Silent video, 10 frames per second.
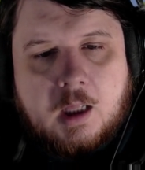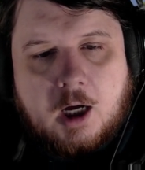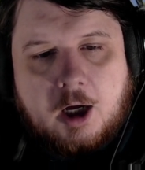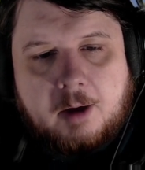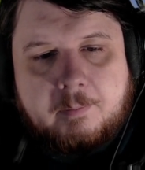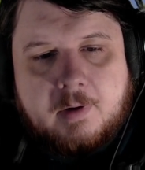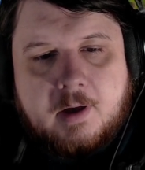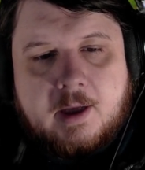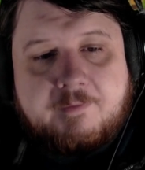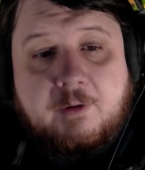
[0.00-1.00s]

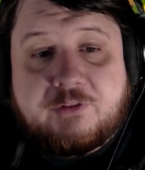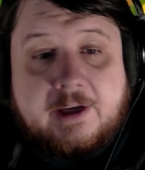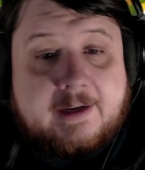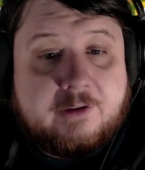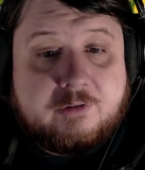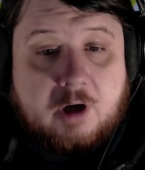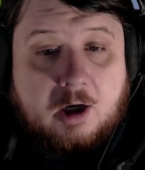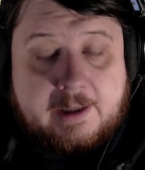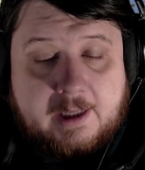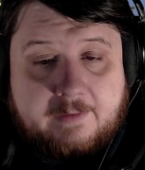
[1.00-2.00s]
If I was taking
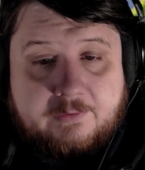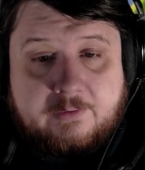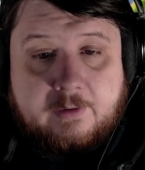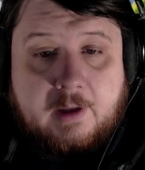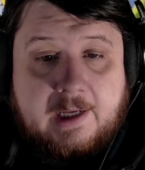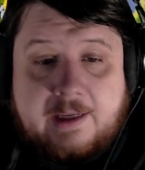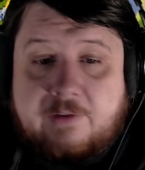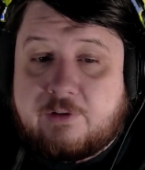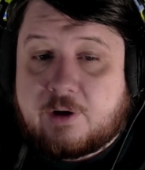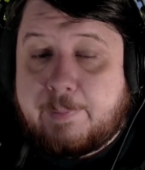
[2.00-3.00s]
Asgardia, this is a lot
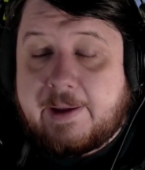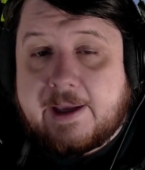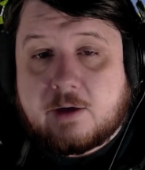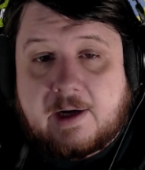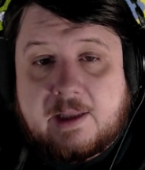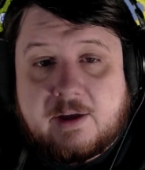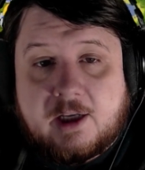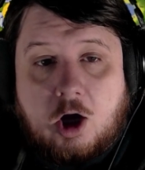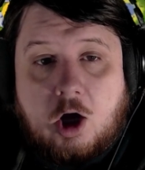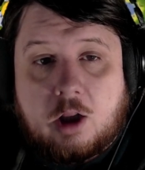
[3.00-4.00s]
easier to pick, right? Look at
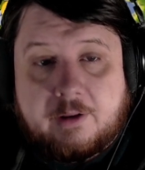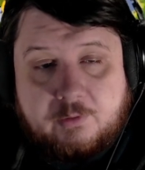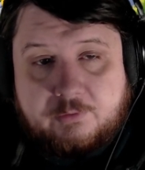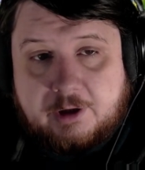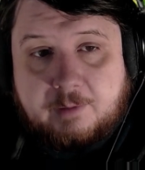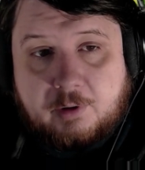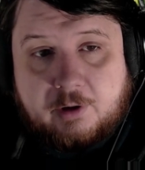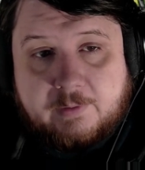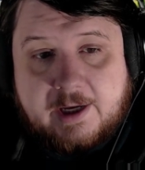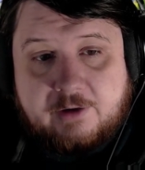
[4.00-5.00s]
all of those teleport
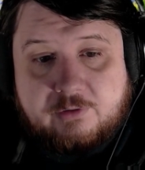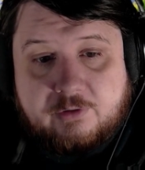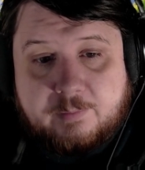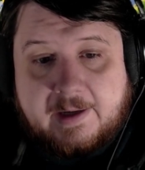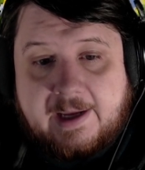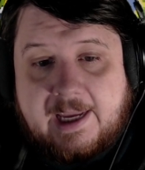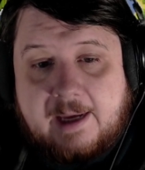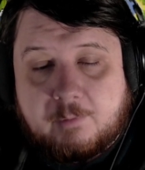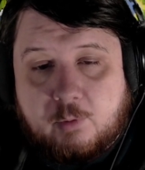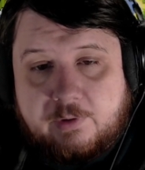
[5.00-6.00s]
locations, but I
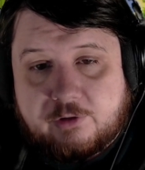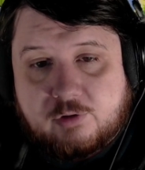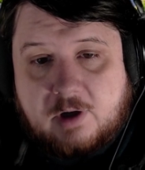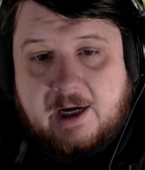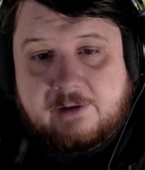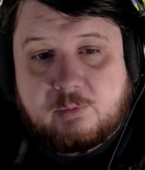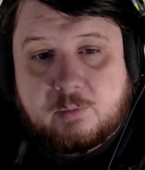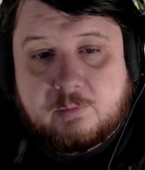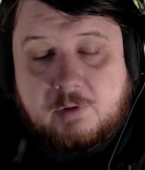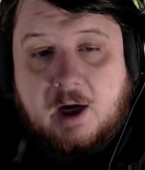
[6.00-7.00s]
am going to try
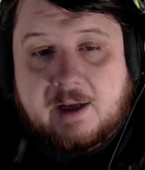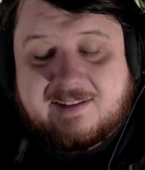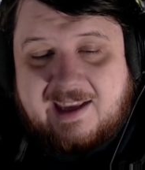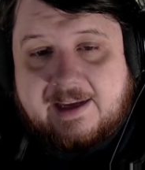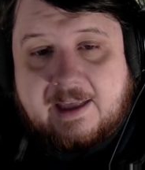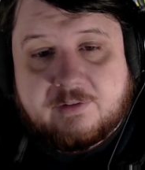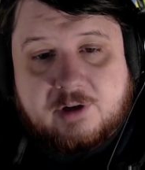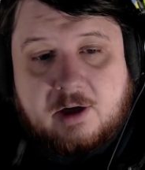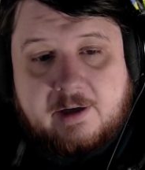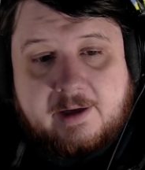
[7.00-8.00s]
to not take
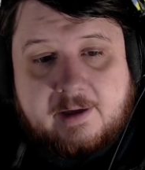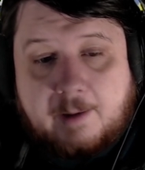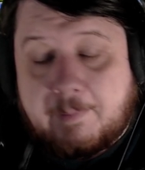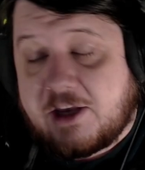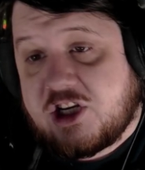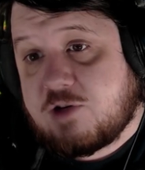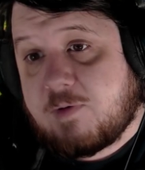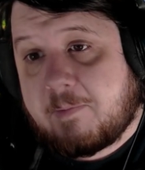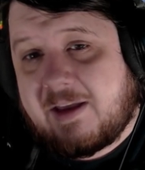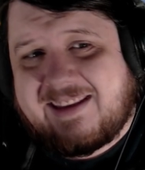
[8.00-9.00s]
Asgardia. I might change my
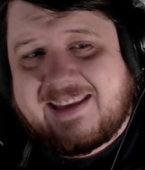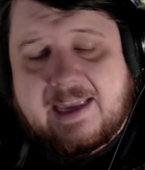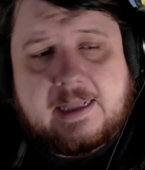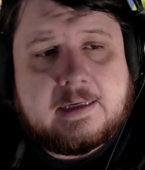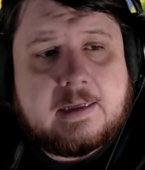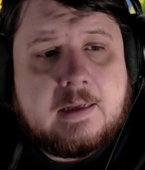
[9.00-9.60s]
mind again.